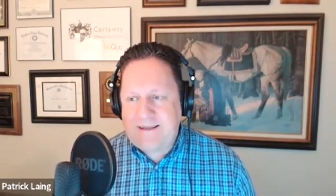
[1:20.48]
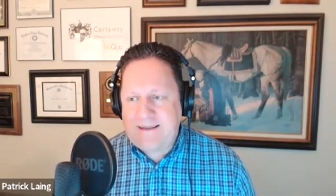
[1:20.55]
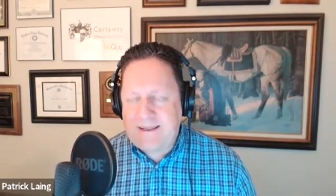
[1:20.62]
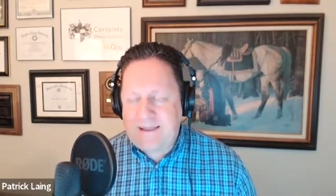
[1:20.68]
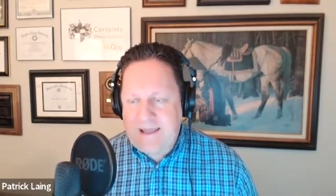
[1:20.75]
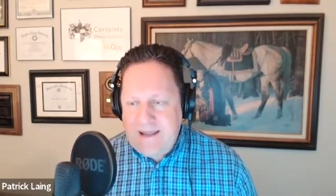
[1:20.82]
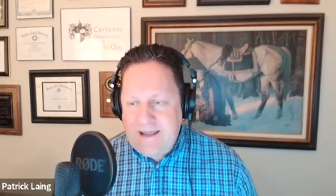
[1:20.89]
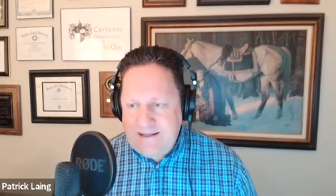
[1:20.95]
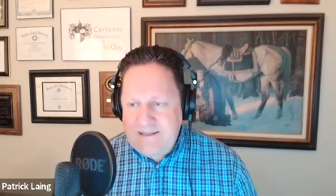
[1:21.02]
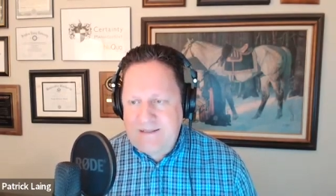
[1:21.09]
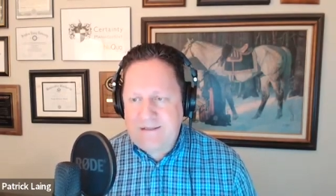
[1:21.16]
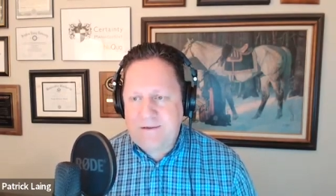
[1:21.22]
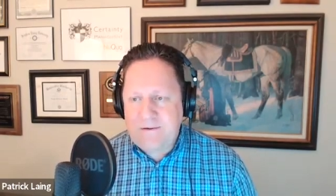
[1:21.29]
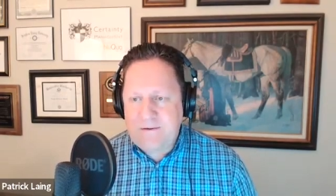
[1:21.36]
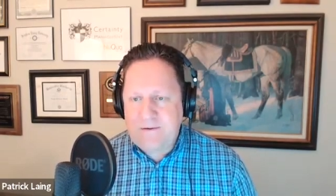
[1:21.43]
led
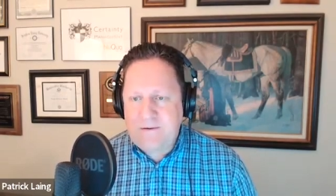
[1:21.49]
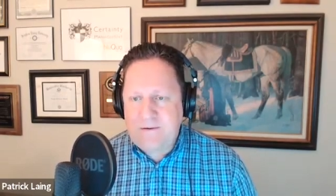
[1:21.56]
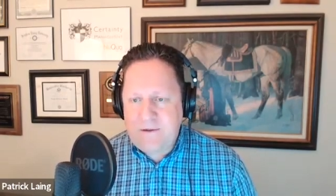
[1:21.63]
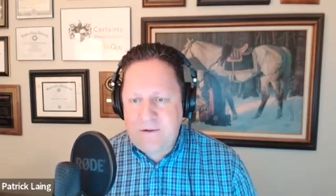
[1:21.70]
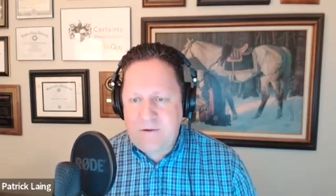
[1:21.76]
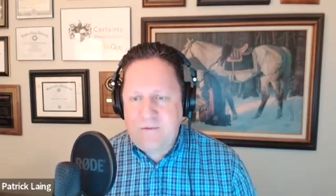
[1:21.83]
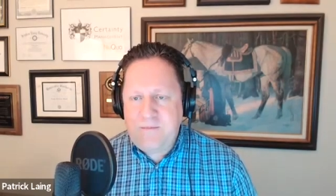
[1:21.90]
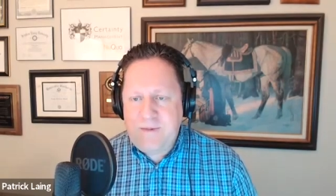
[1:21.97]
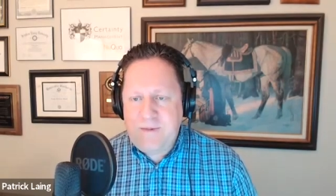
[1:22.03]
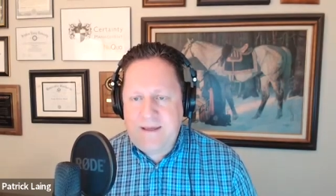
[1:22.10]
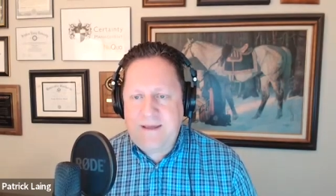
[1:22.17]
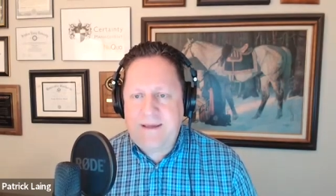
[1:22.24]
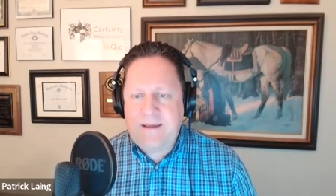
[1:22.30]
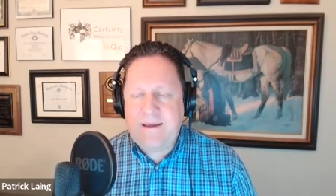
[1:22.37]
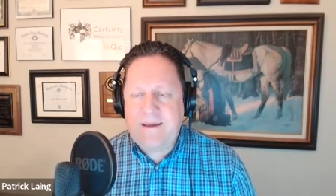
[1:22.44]
to you
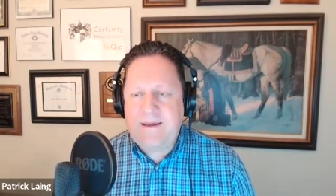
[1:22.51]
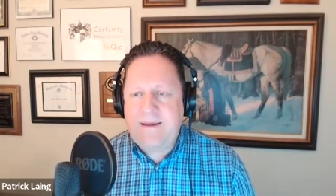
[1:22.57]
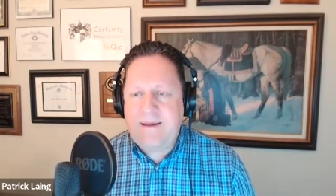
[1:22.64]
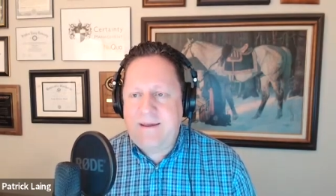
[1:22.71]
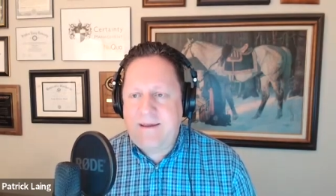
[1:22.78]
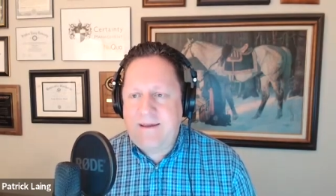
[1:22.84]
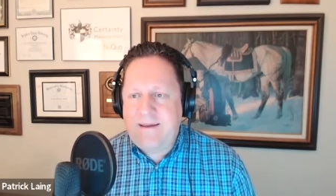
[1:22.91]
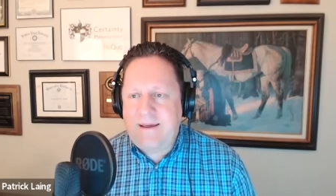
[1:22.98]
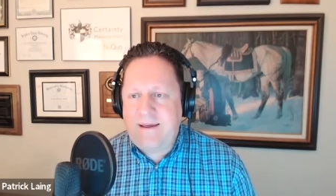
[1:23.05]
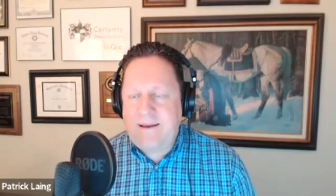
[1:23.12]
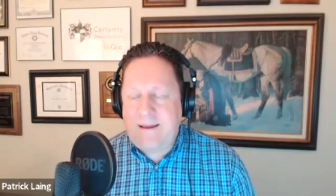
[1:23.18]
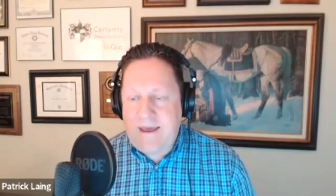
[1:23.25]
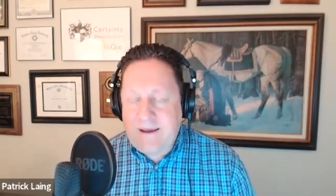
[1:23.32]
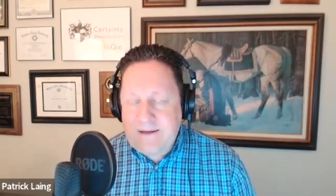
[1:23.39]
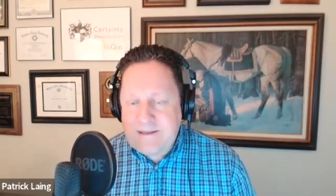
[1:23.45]
being an
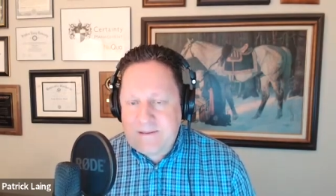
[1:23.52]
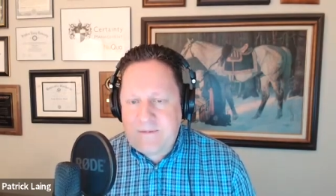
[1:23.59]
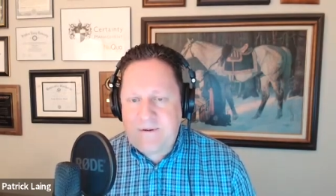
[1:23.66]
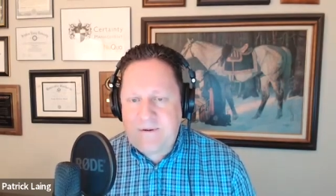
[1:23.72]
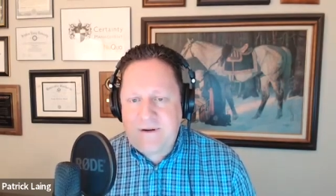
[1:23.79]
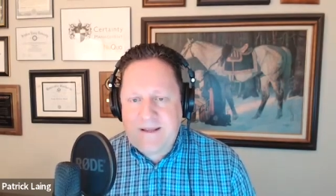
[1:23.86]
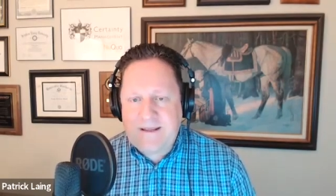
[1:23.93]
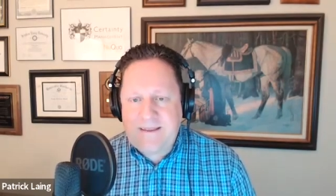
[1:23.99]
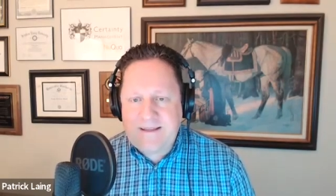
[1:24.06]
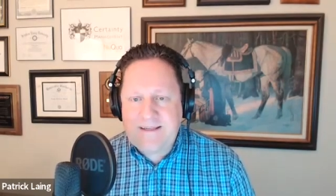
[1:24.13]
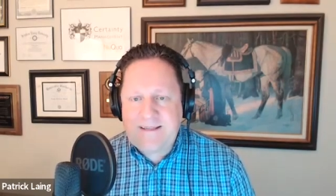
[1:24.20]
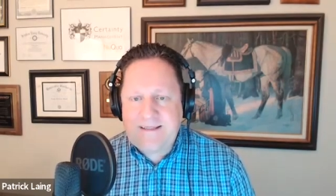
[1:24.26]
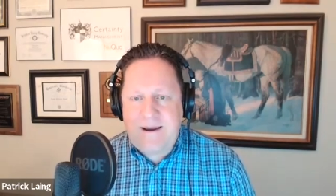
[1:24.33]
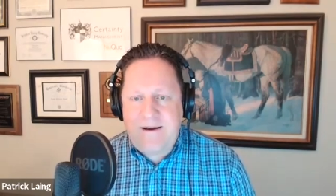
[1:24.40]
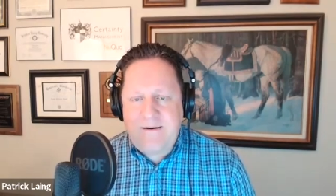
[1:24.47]
expert in
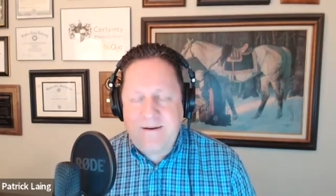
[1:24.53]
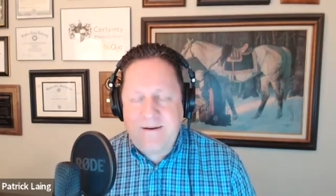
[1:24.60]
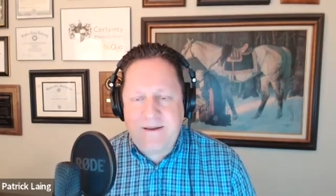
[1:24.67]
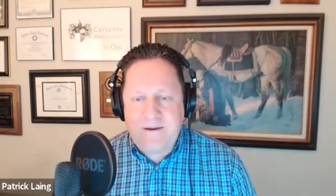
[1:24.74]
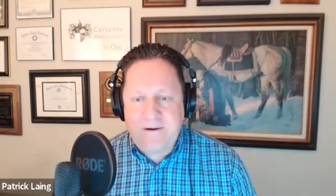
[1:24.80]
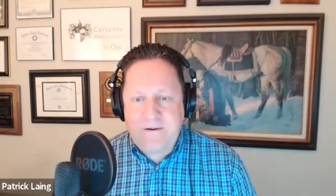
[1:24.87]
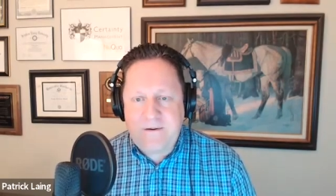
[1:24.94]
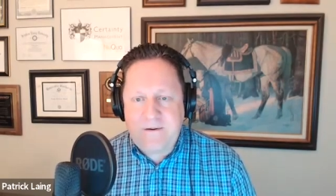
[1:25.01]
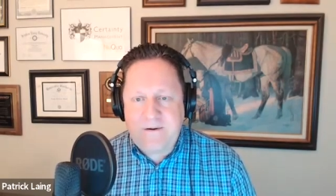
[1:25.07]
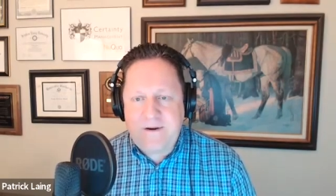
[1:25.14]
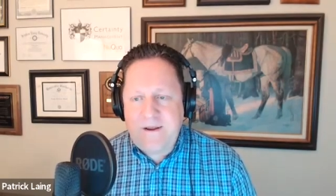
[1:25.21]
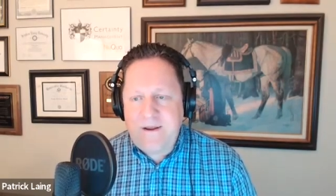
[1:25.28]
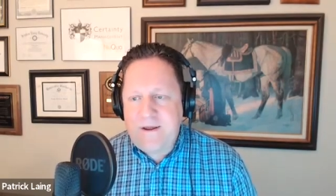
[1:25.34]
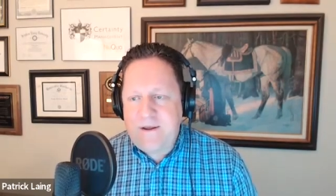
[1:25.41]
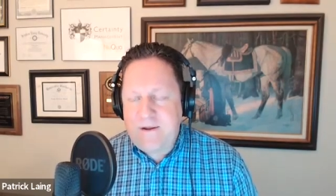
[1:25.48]
this area. You're
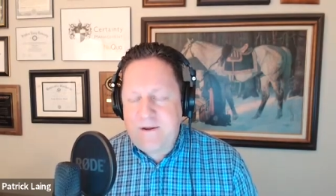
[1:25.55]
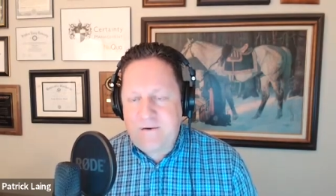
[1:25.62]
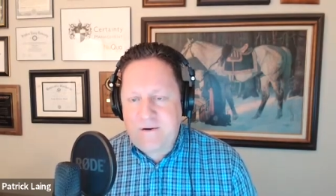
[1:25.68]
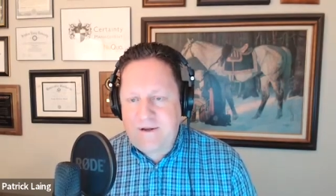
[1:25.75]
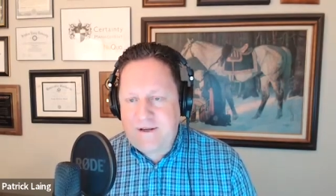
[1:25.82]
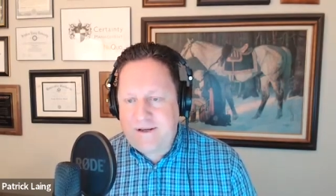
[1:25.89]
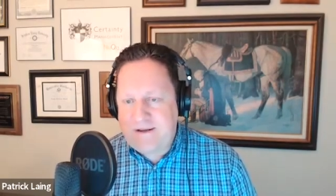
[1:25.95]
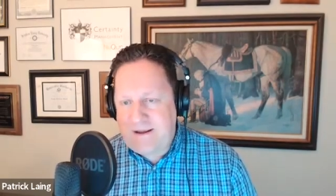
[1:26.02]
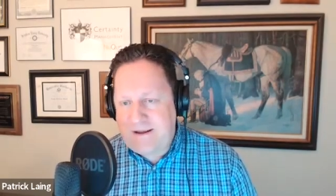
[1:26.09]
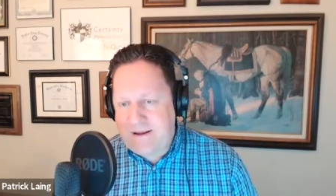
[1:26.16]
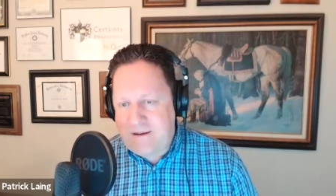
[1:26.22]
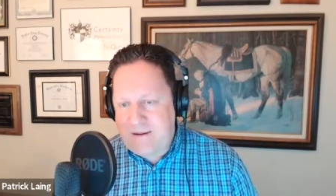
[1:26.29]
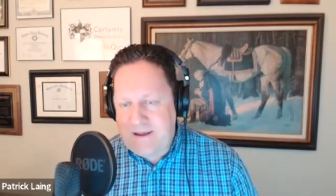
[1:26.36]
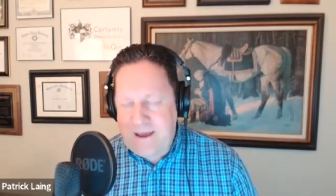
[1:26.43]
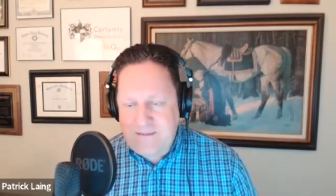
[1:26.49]

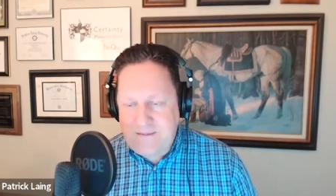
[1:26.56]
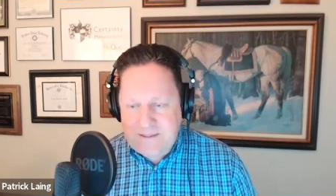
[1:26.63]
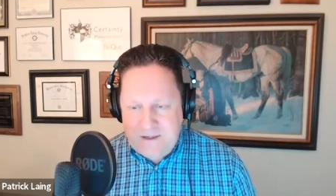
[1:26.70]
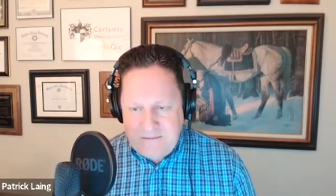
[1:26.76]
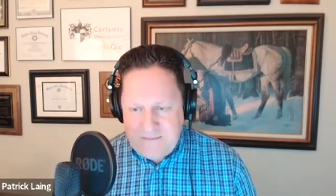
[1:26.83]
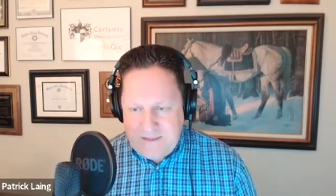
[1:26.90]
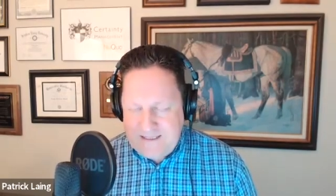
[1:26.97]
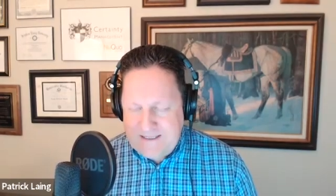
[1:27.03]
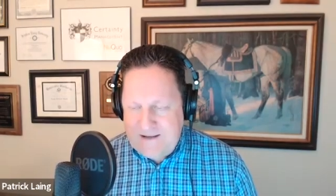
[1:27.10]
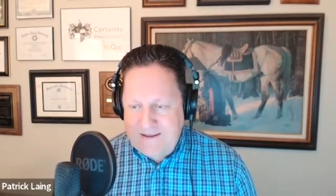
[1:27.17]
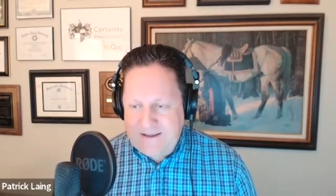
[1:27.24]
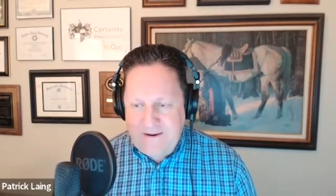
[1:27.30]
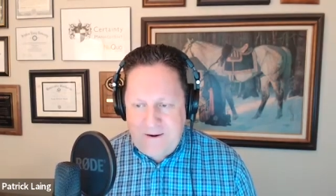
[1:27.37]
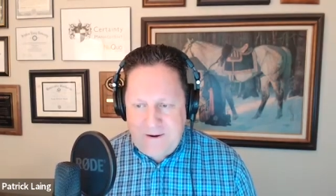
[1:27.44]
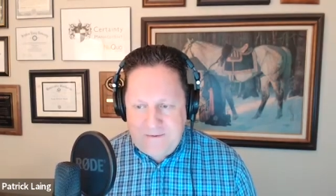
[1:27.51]
an Amazon
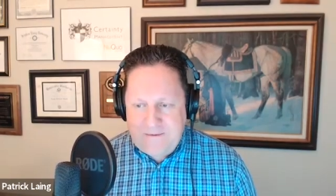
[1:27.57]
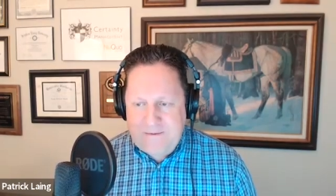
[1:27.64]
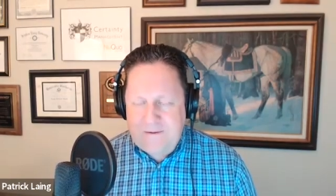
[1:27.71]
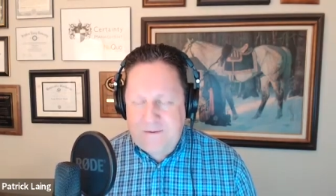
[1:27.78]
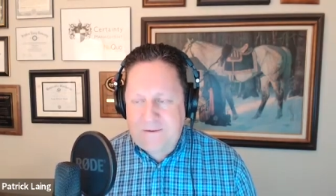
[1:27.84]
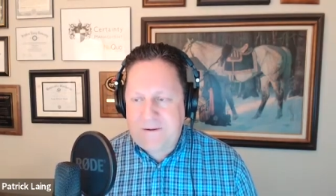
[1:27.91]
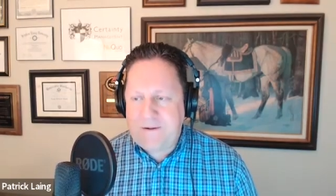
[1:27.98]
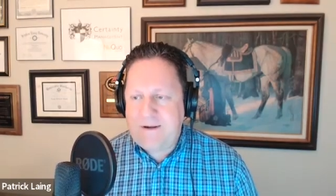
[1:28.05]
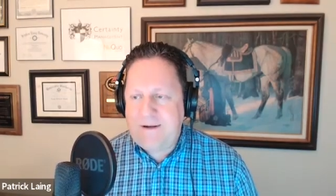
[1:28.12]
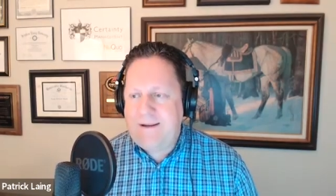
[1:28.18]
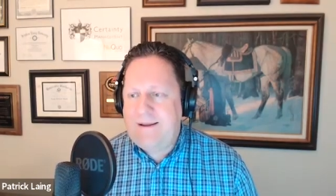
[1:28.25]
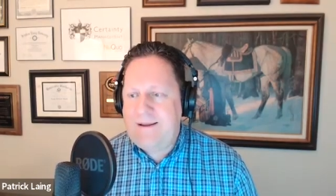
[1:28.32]
bestselling author.